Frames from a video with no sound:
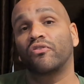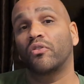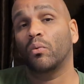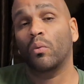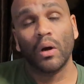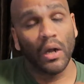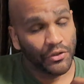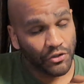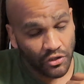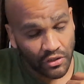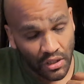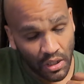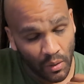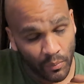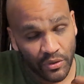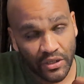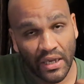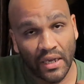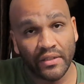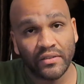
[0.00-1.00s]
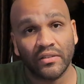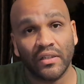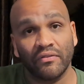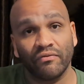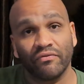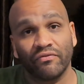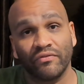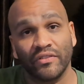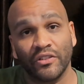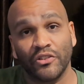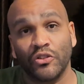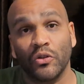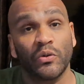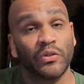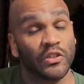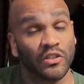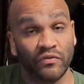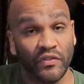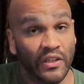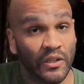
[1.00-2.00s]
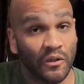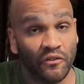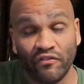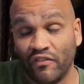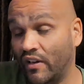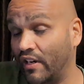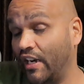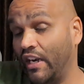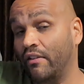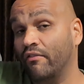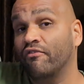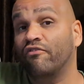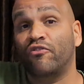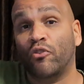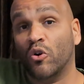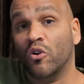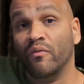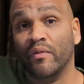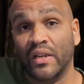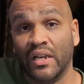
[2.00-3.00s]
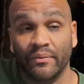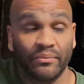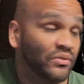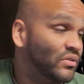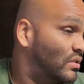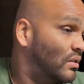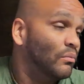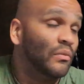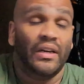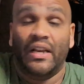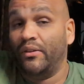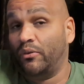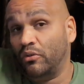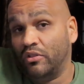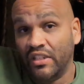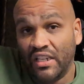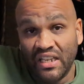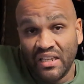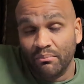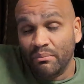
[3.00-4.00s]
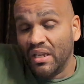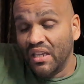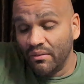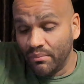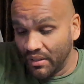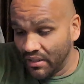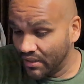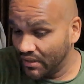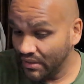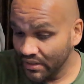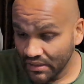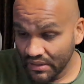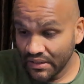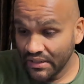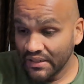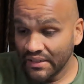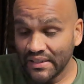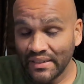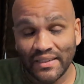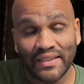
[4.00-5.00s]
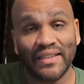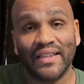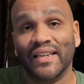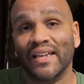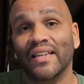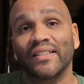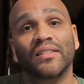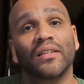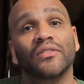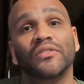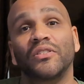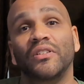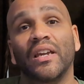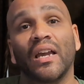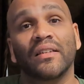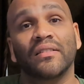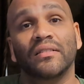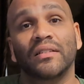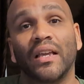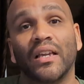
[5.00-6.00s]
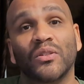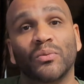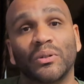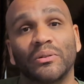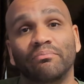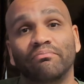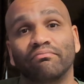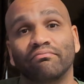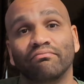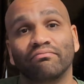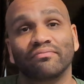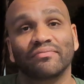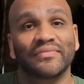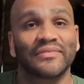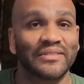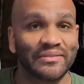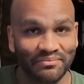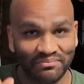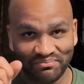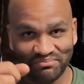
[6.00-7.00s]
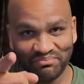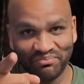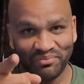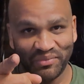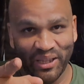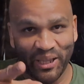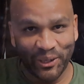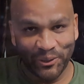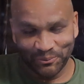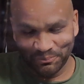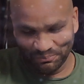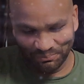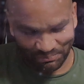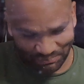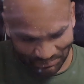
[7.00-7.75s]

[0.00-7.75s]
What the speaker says: for watching. Hope you guys enjoyed this video, found it informative, somewhat entertaining maybe, and I guess I'll see you guys in the next one. Later.